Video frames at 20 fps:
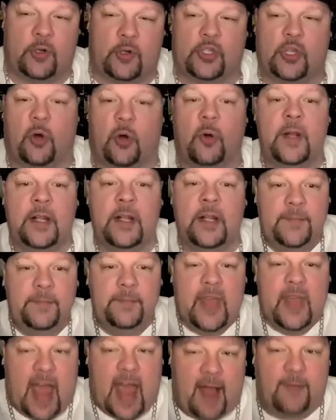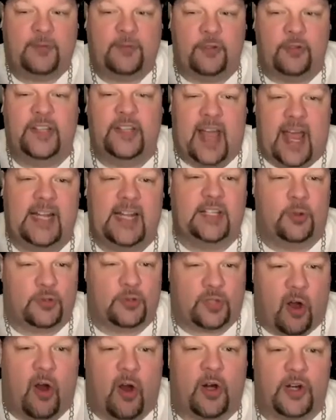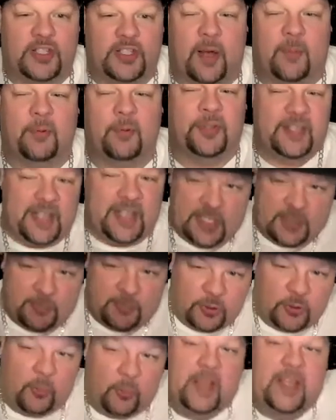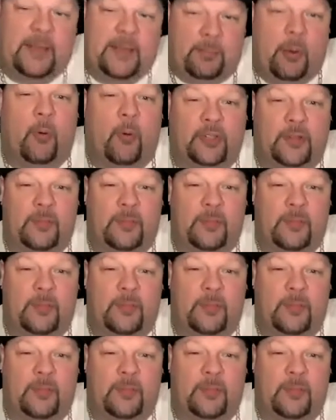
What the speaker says: So after landing those hard double knees, but the way he pulled him